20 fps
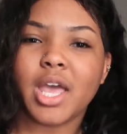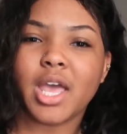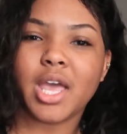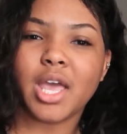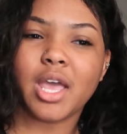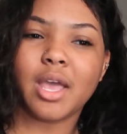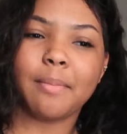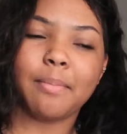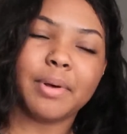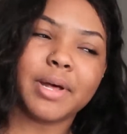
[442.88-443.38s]

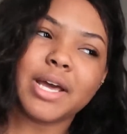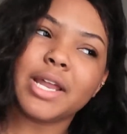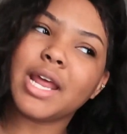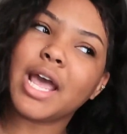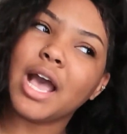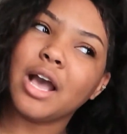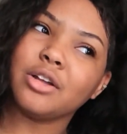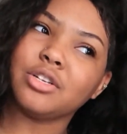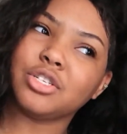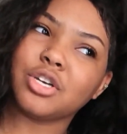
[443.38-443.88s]
and
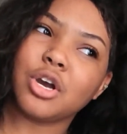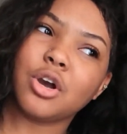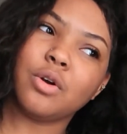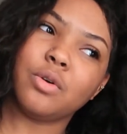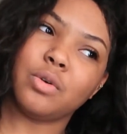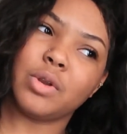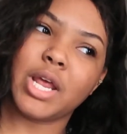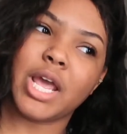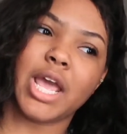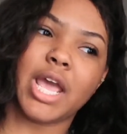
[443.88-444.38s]
planning out your
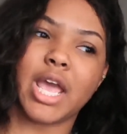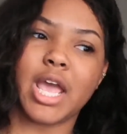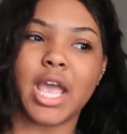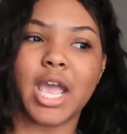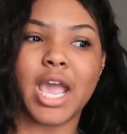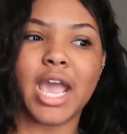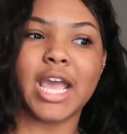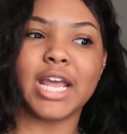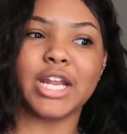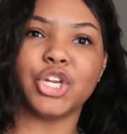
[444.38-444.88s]
whole
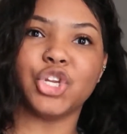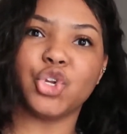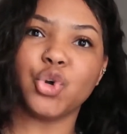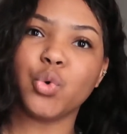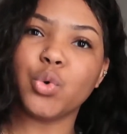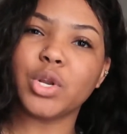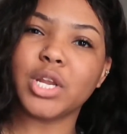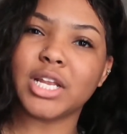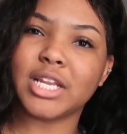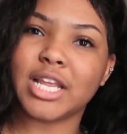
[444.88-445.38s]
day and
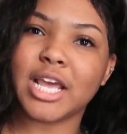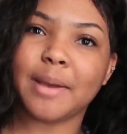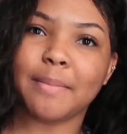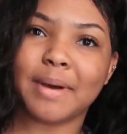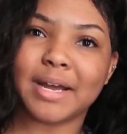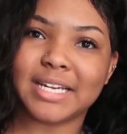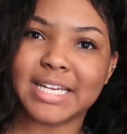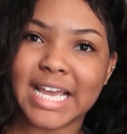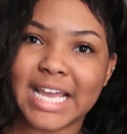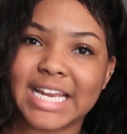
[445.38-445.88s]
doing it day
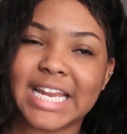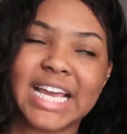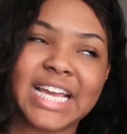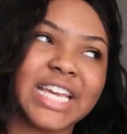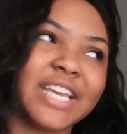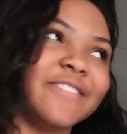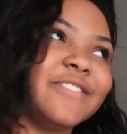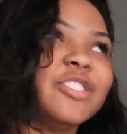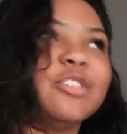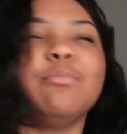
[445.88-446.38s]
by day,
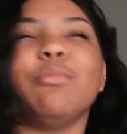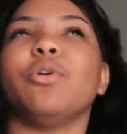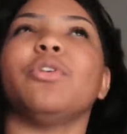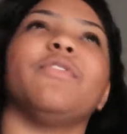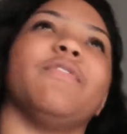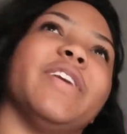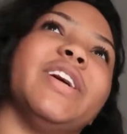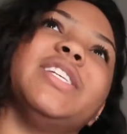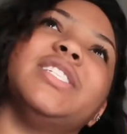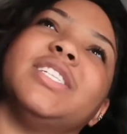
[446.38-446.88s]
that gives you
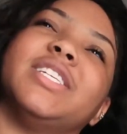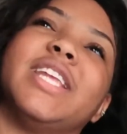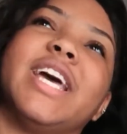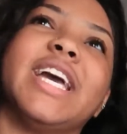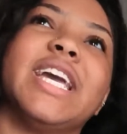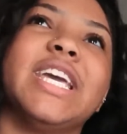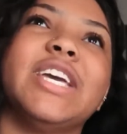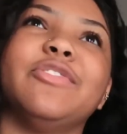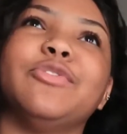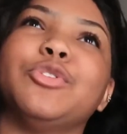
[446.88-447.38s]
motivation,
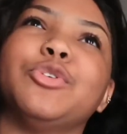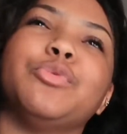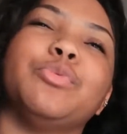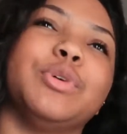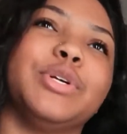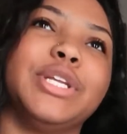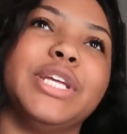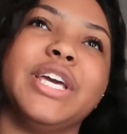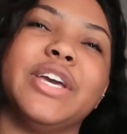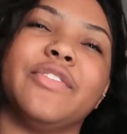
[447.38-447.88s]
that gives you
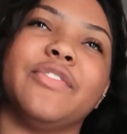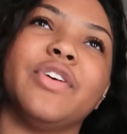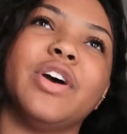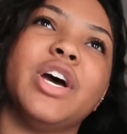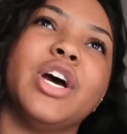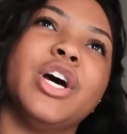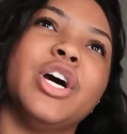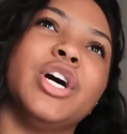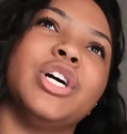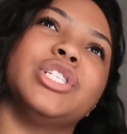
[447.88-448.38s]
relief.
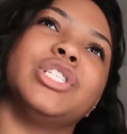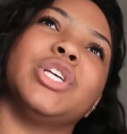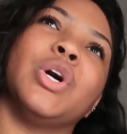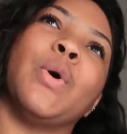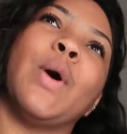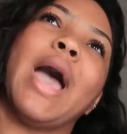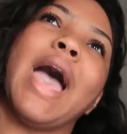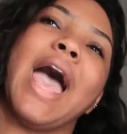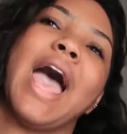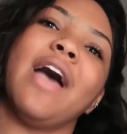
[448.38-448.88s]

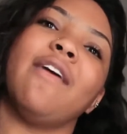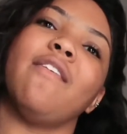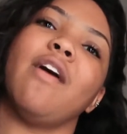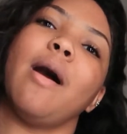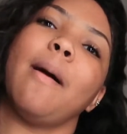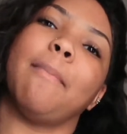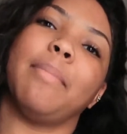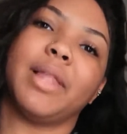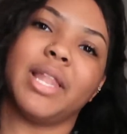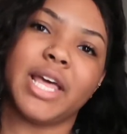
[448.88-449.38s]
So have
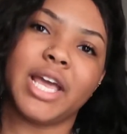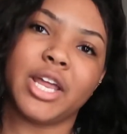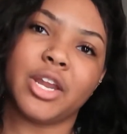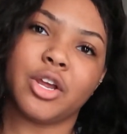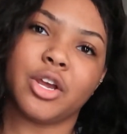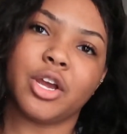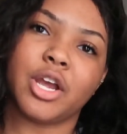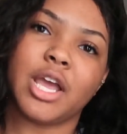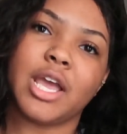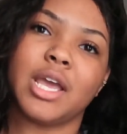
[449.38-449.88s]
a
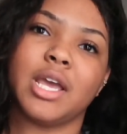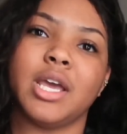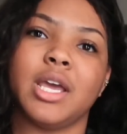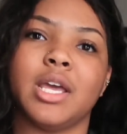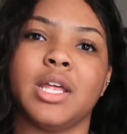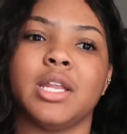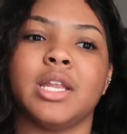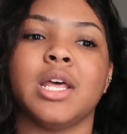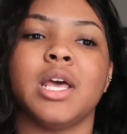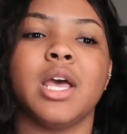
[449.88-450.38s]
planner,
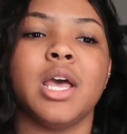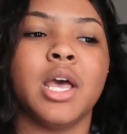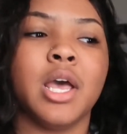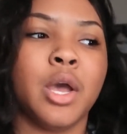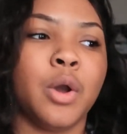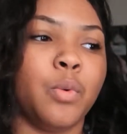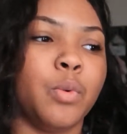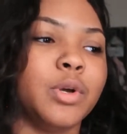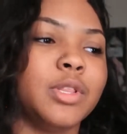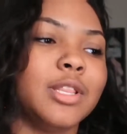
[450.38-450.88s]
and
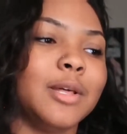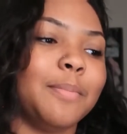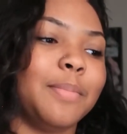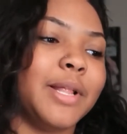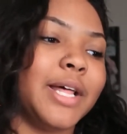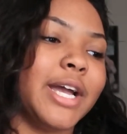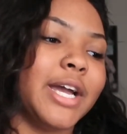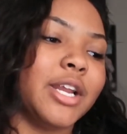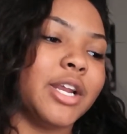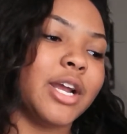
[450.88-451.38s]
with the
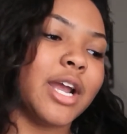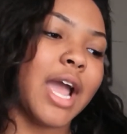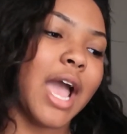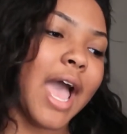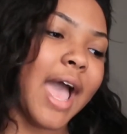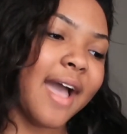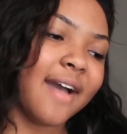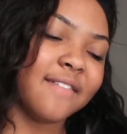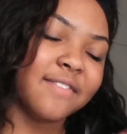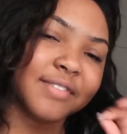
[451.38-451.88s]
planner
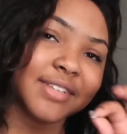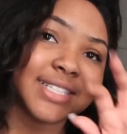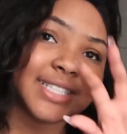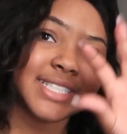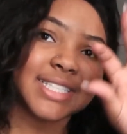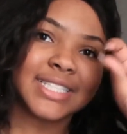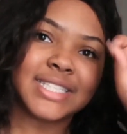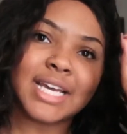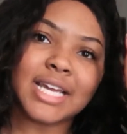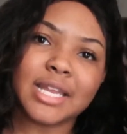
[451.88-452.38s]
have
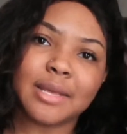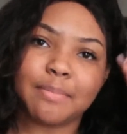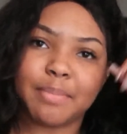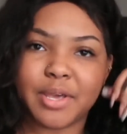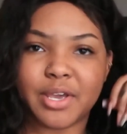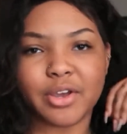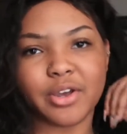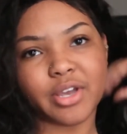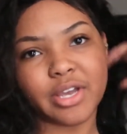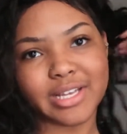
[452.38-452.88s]
study
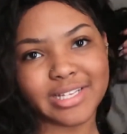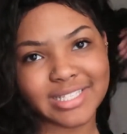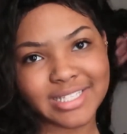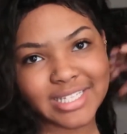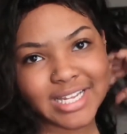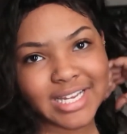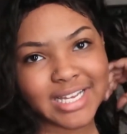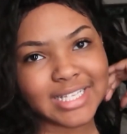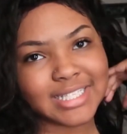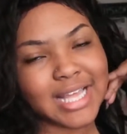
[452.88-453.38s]
periods,
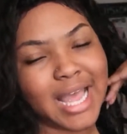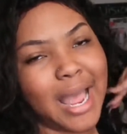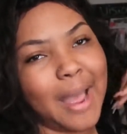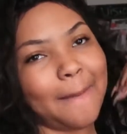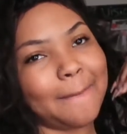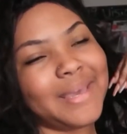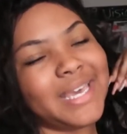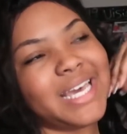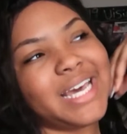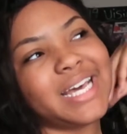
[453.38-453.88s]
study
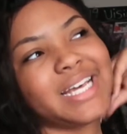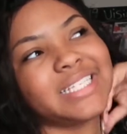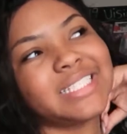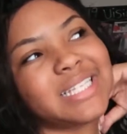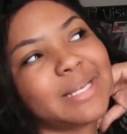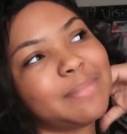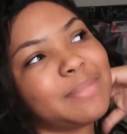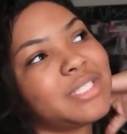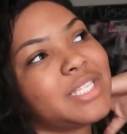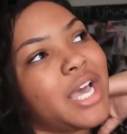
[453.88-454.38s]
time, because
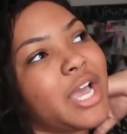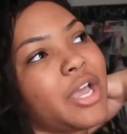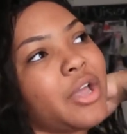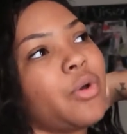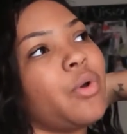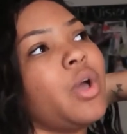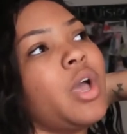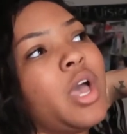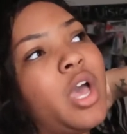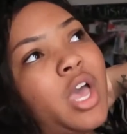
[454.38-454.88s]
let me tell
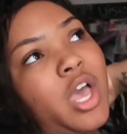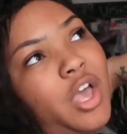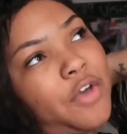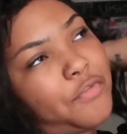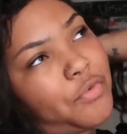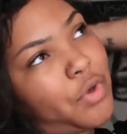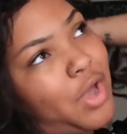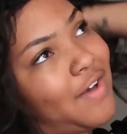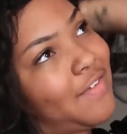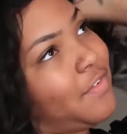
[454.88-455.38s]
you,
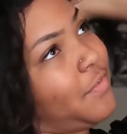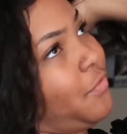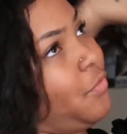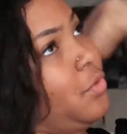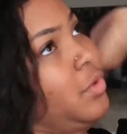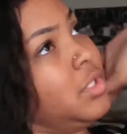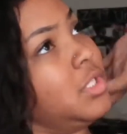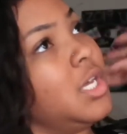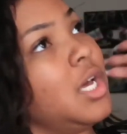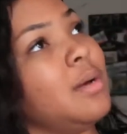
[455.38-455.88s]
if you have a
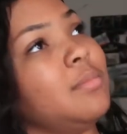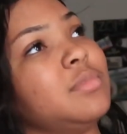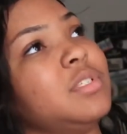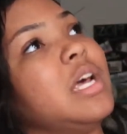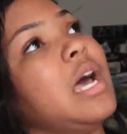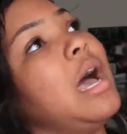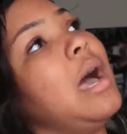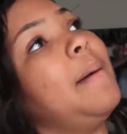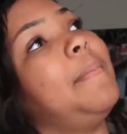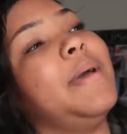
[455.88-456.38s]
full-time
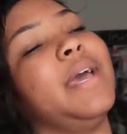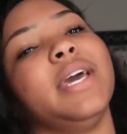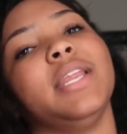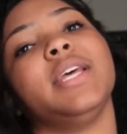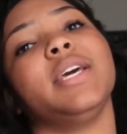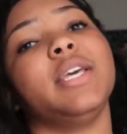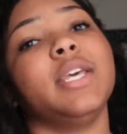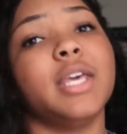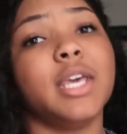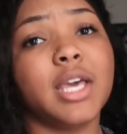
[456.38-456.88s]
job
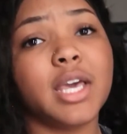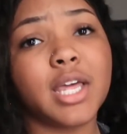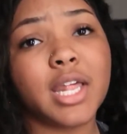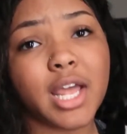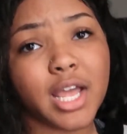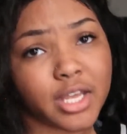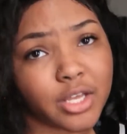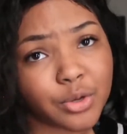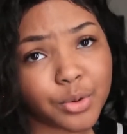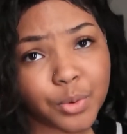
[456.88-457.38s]
and a
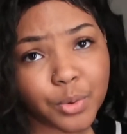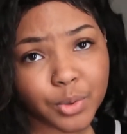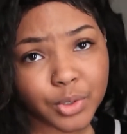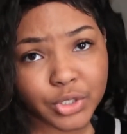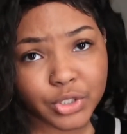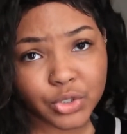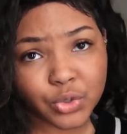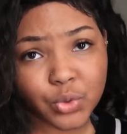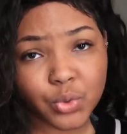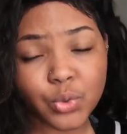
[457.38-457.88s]
kid and you're
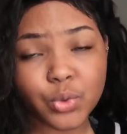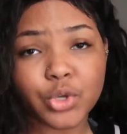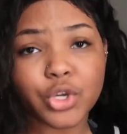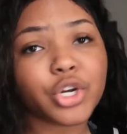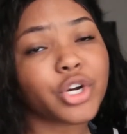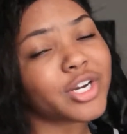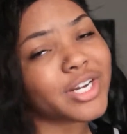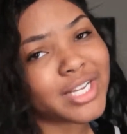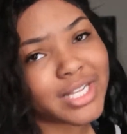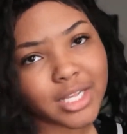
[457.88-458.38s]
going to school,
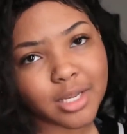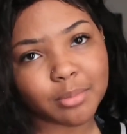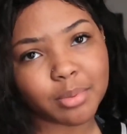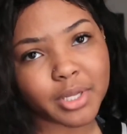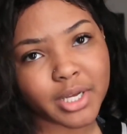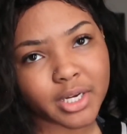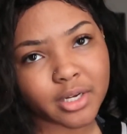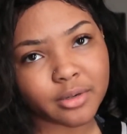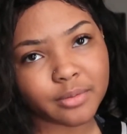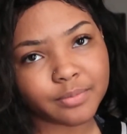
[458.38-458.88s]
you're gonna need a
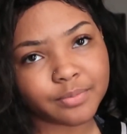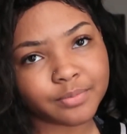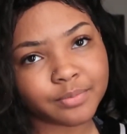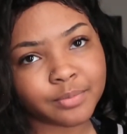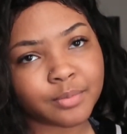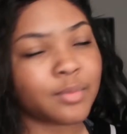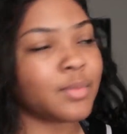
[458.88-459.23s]
planner.